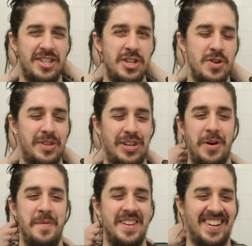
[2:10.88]
It's
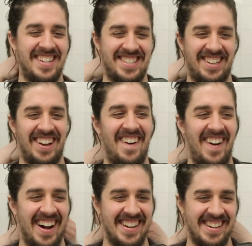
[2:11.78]
YouTube. You could just
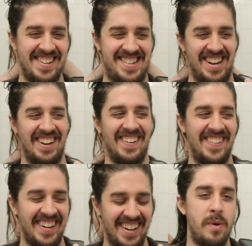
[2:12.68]
go on
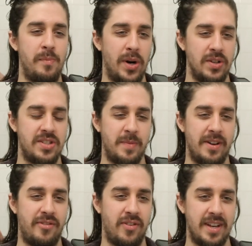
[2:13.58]
YouTube. I post them
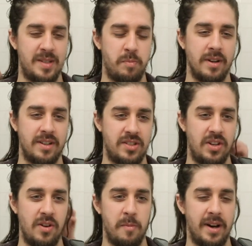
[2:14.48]
on Facebook,
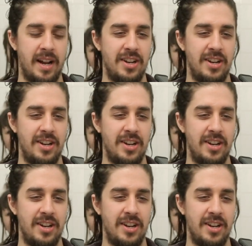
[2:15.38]
too, but